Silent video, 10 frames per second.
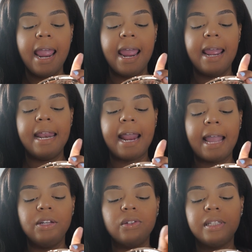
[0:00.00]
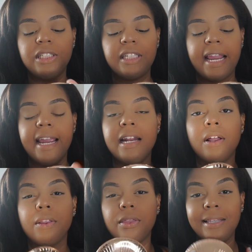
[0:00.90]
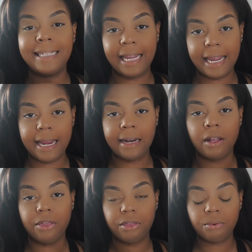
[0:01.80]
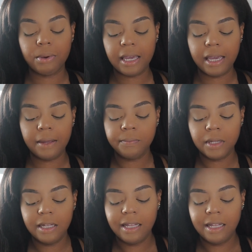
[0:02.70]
and I use the shade Tan 3.